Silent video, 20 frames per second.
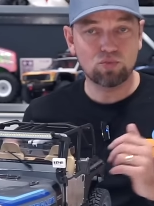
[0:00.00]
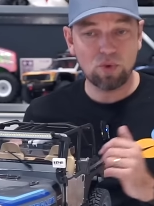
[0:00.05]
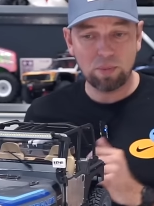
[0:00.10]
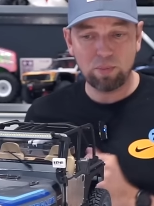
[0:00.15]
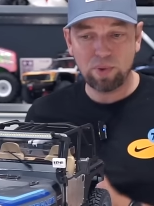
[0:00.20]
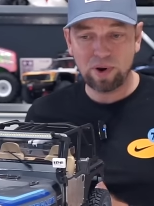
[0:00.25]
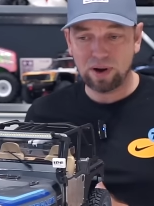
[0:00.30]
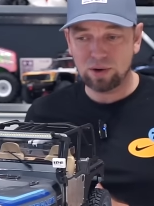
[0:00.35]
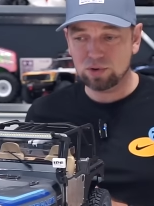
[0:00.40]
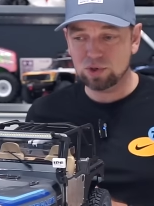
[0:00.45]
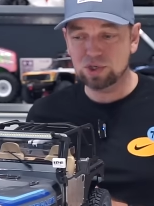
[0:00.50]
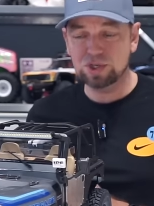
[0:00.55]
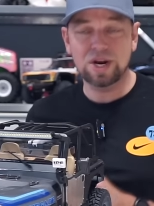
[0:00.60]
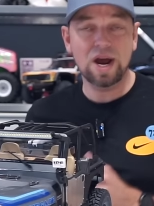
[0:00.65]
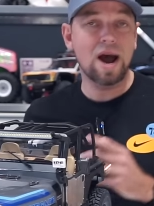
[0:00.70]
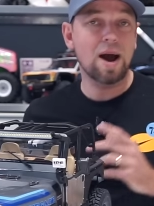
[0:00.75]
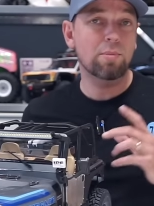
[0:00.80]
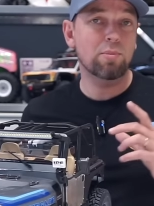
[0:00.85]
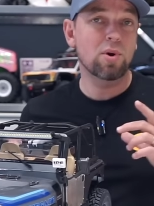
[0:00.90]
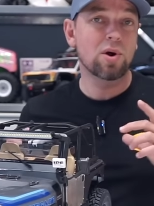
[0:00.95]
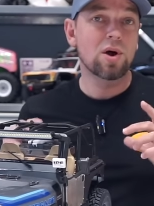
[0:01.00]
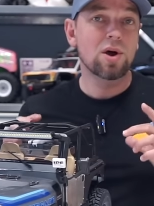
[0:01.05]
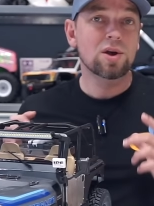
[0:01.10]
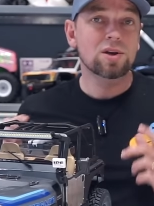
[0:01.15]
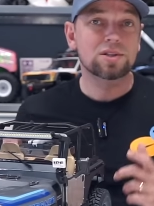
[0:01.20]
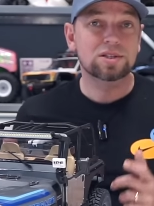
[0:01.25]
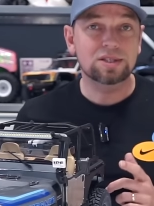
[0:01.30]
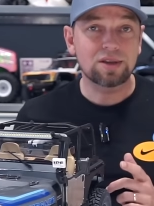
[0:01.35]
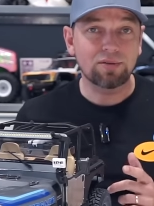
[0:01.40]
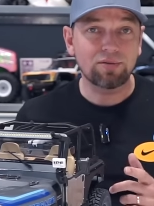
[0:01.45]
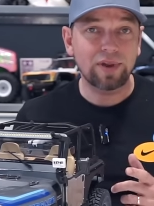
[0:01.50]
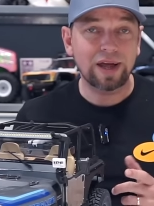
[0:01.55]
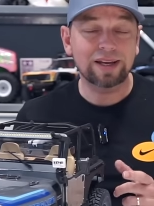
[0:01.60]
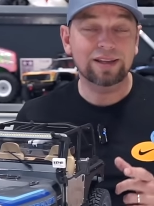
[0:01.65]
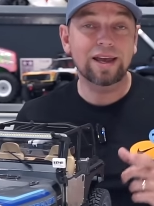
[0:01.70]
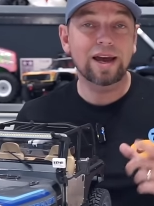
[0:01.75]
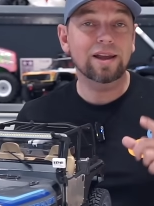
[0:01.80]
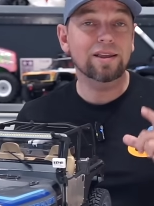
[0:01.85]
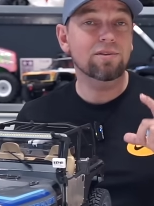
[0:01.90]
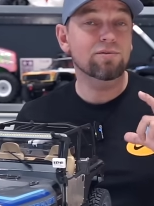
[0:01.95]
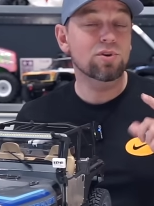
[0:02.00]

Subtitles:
repair shop, stuff like that.